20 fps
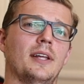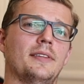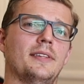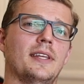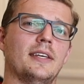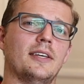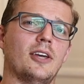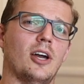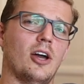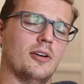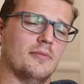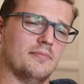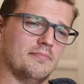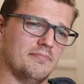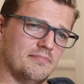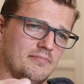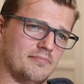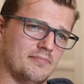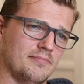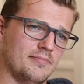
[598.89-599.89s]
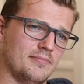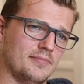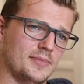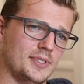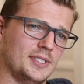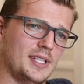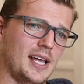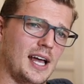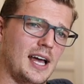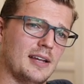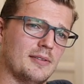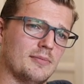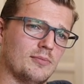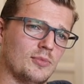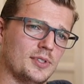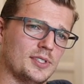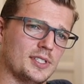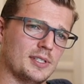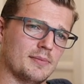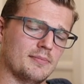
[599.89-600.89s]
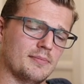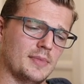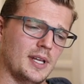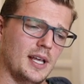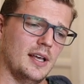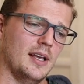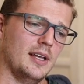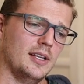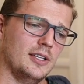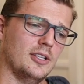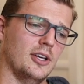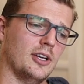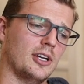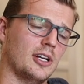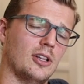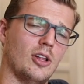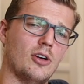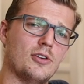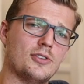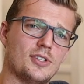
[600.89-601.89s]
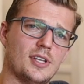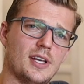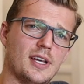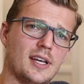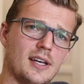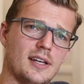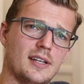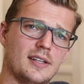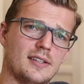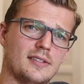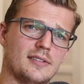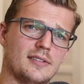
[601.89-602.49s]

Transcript: think start with some, you know, closer